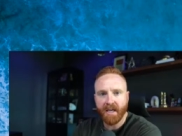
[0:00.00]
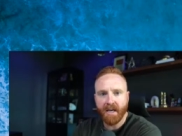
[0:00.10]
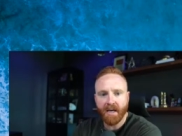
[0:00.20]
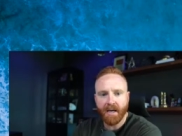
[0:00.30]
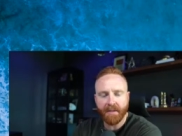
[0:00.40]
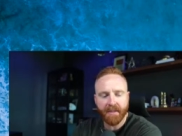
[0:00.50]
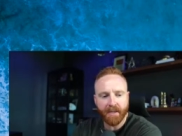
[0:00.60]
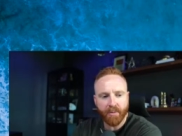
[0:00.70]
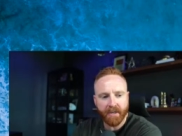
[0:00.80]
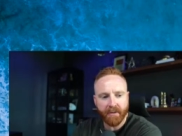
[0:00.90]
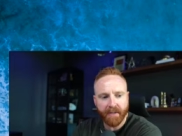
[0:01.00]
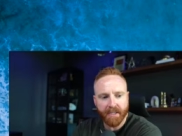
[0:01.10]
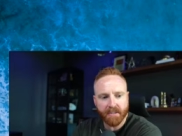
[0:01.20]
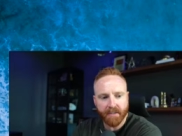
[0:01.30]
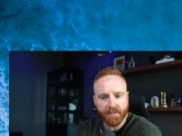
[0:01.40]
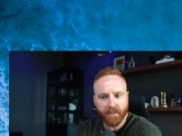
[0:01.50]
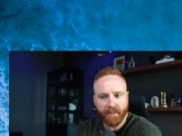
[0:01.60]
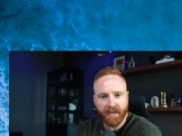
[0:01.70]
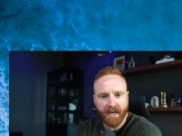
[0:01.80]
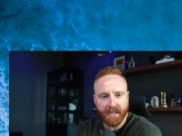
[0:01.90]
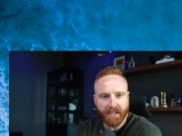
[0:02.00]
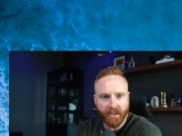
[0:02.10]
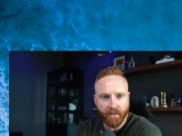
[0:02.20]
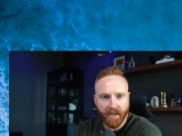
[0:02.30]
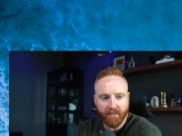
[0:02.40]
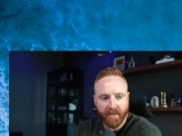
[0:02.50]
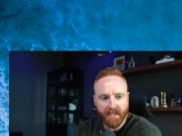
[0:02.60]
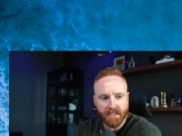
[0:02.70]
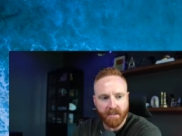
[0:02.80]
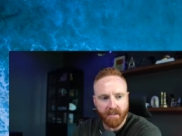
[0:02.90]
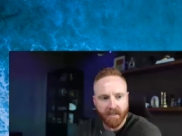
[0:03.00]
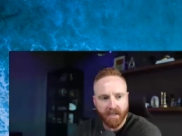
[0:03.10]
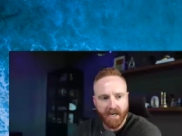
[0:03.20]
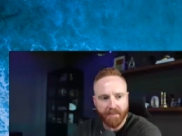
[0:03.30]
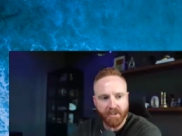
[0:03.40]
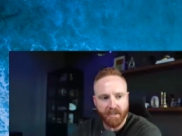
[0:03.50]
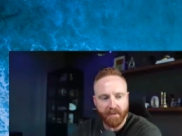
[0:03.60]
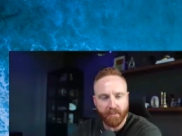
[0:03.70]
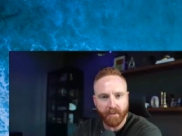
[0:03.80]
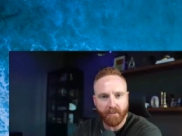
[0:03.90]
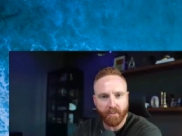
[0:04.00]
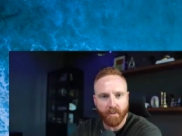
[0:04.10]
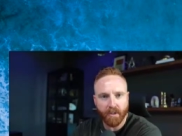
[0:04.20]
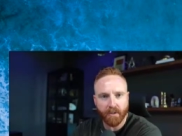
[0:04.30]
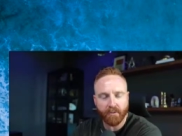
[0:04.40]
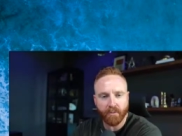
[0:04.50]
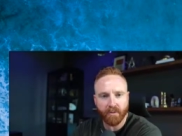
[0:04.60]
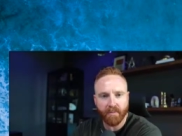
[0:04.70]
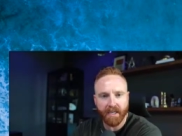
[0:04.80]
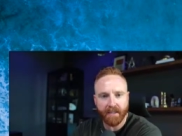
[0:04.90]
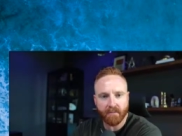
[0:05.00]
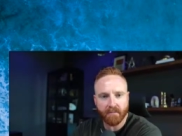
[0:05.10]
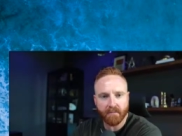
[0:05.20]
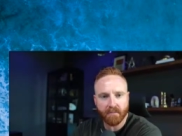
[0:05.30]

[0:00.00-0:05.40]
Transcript: And I, I, think I probably know the answer to this, but with a non QM, is there an option of a 321 or a 2 1 buy down?